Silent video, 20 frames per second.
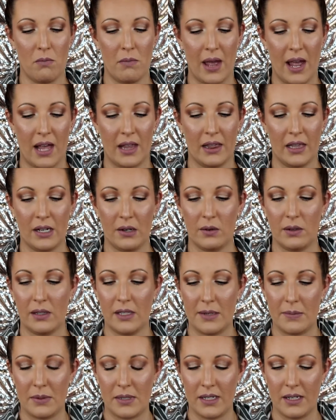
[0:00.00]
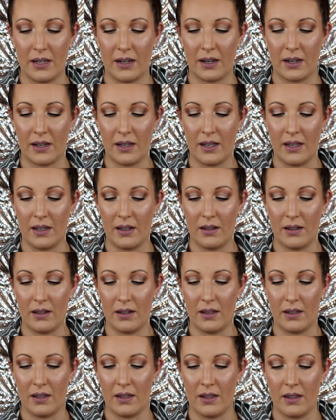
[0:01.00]
Matte Liquid Lipstick,
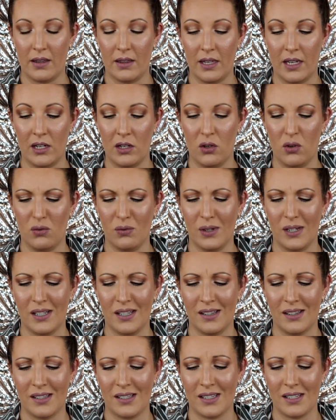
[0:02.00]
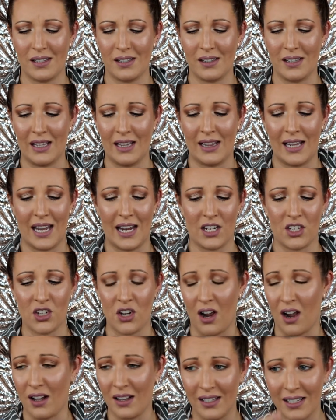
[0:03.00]
the new ones, the Lait
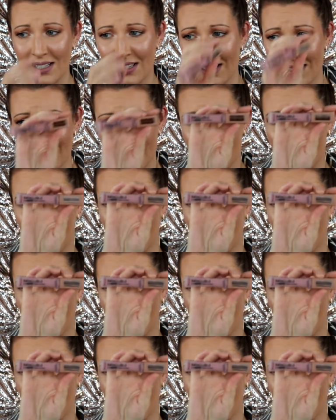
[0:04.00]
Chocolates.